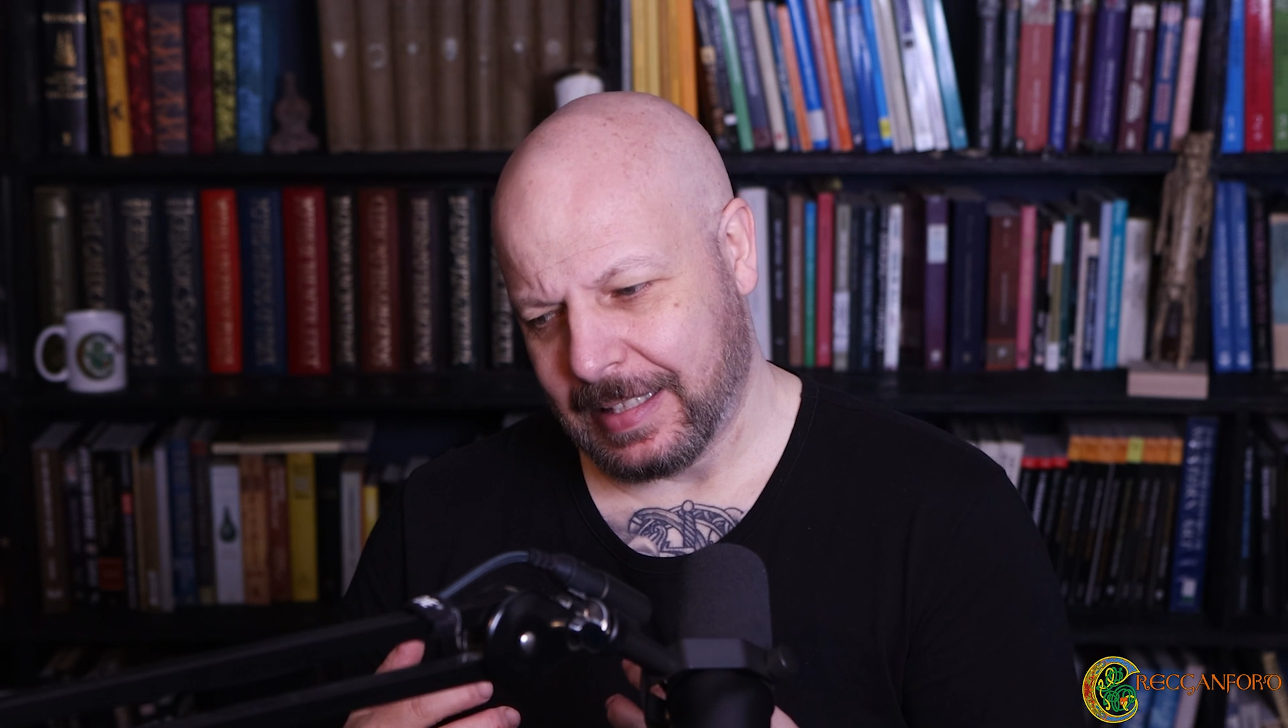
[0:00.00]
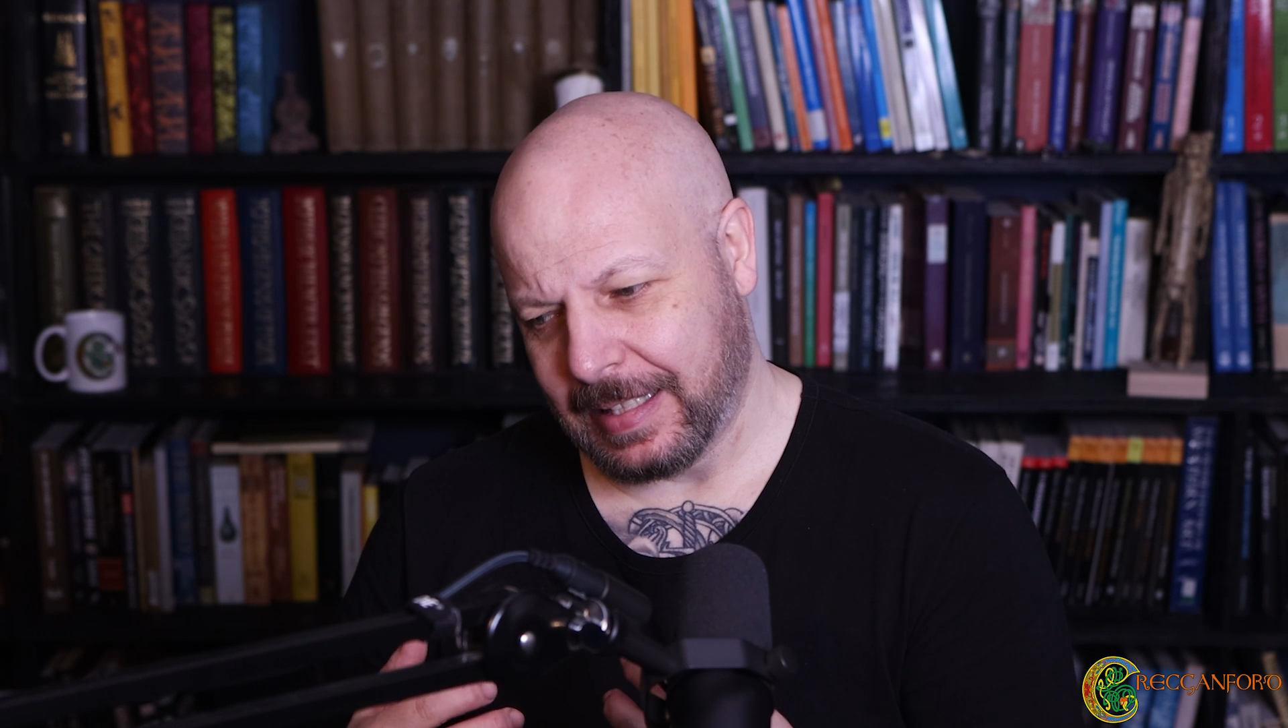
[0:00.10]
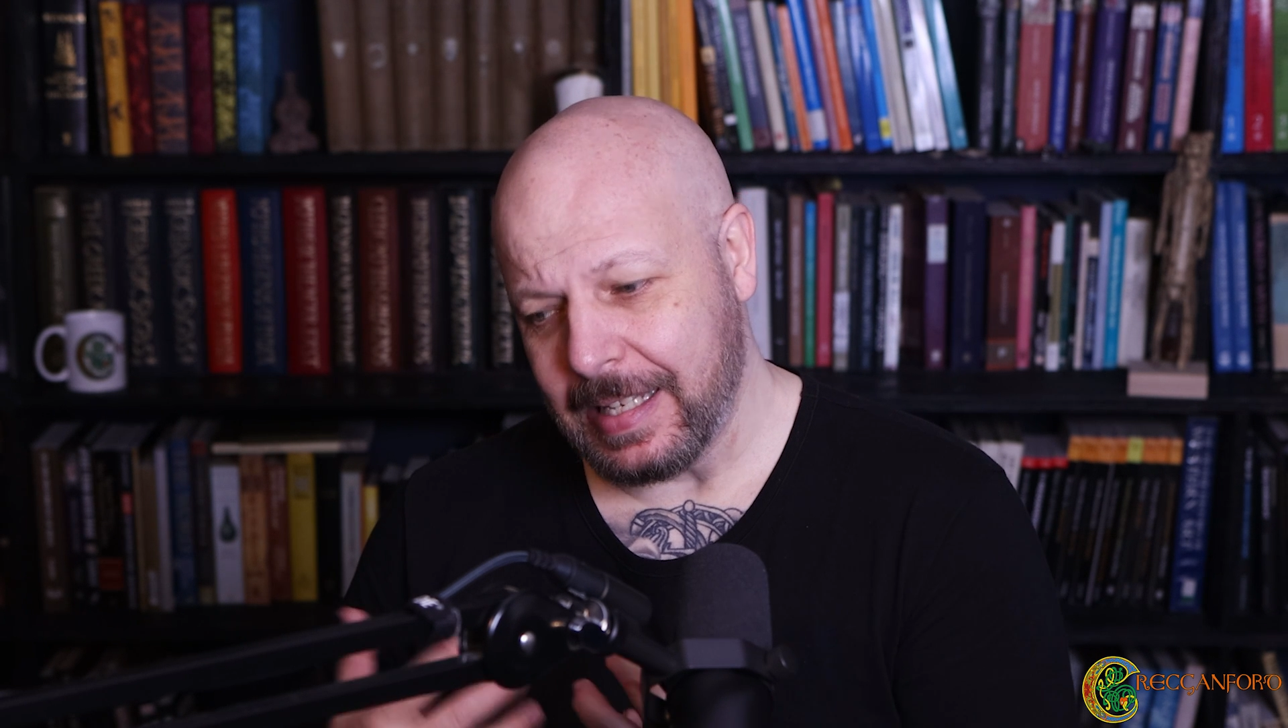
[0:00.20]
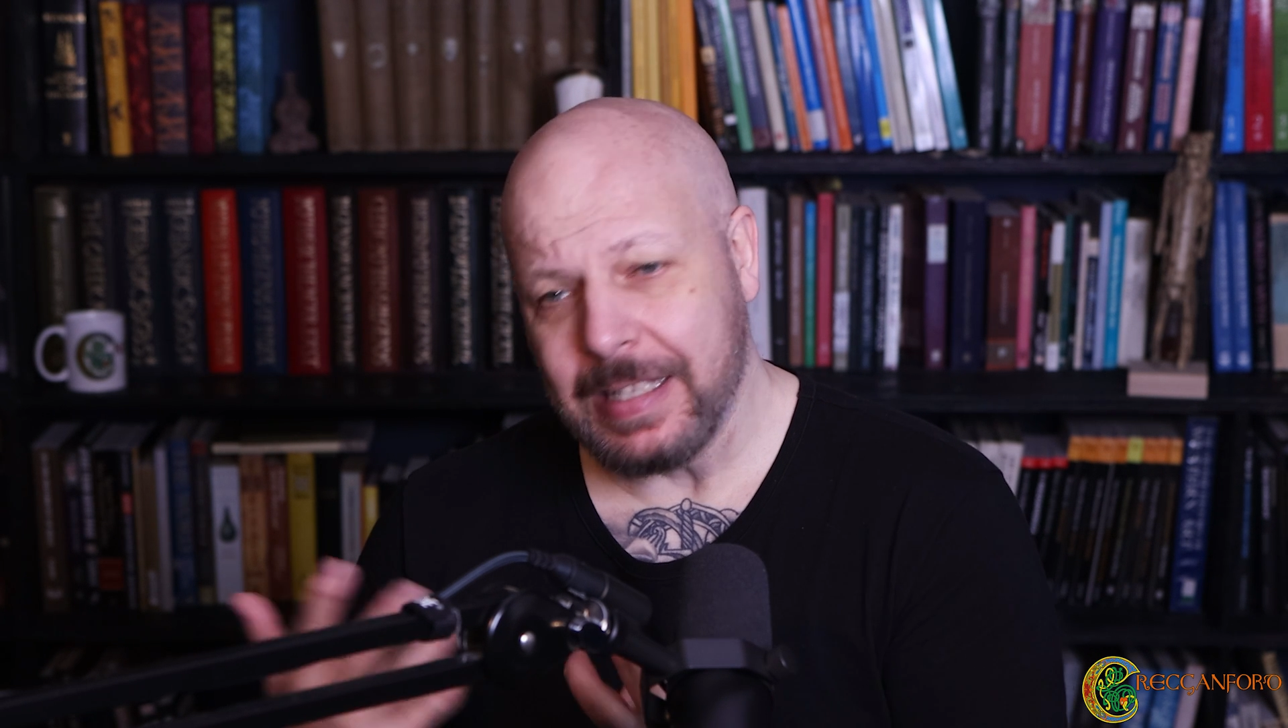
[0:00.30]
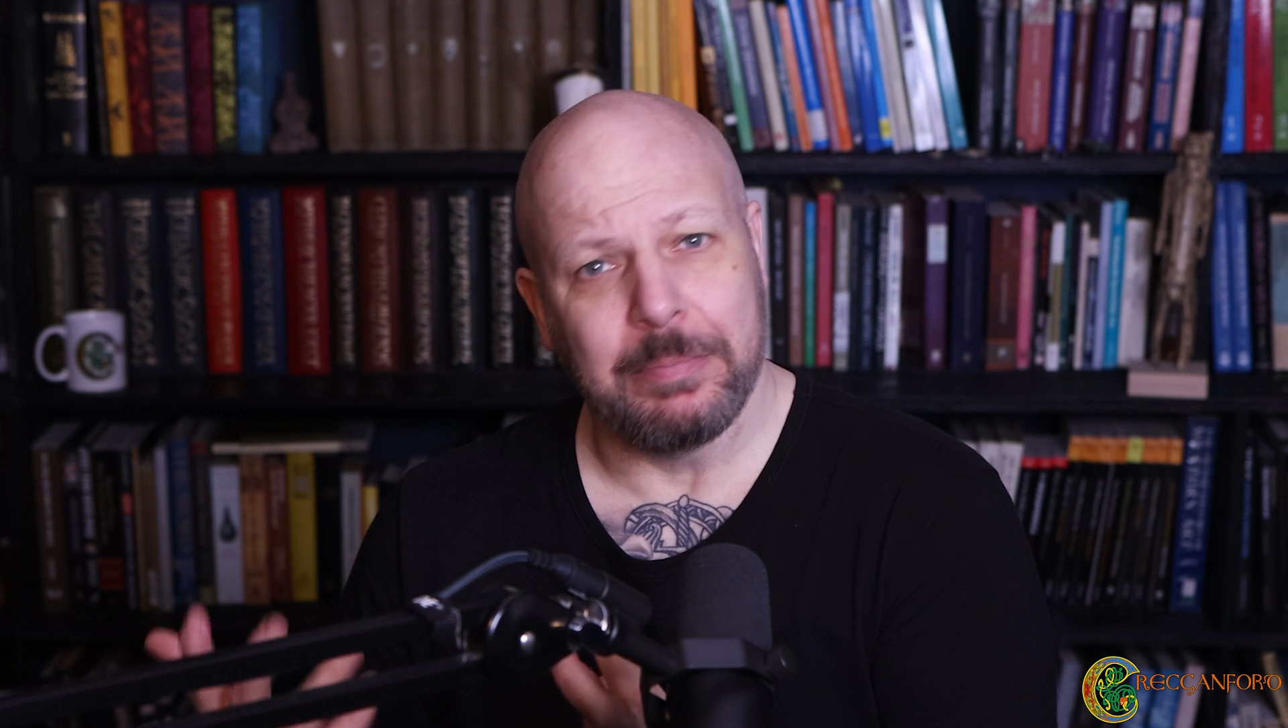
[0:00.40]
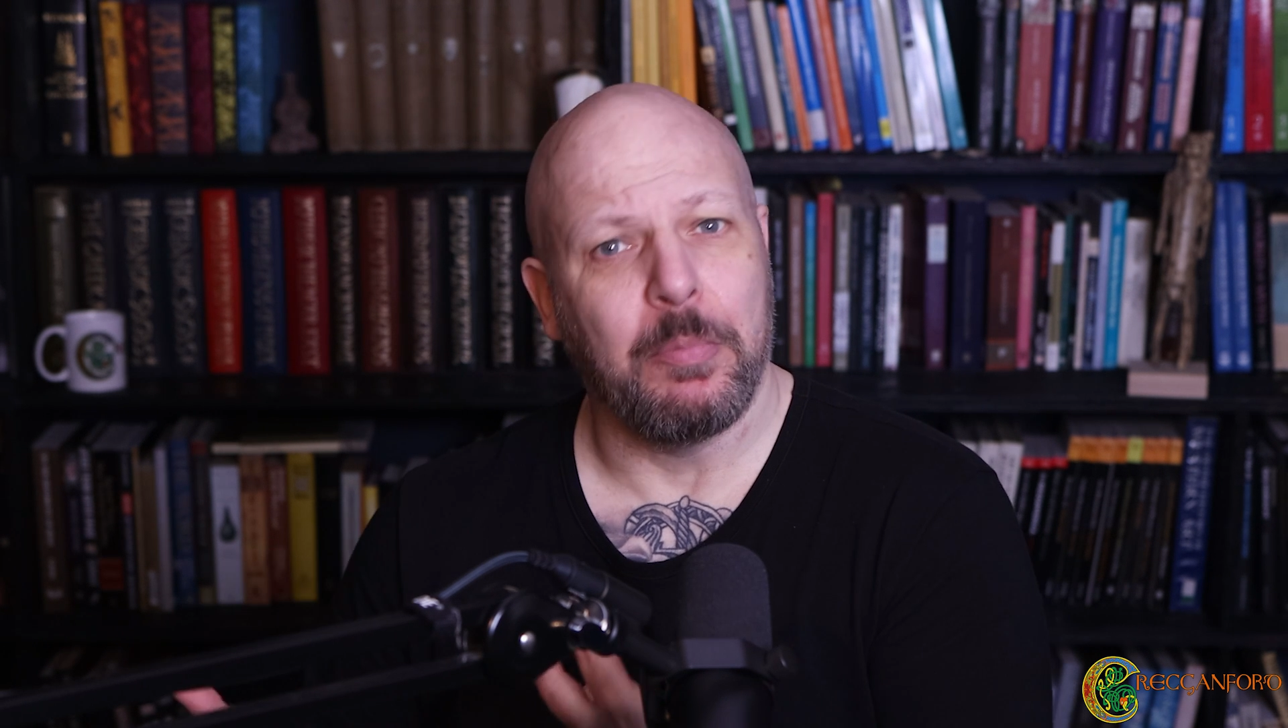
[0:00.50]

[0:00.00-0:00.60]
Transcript: these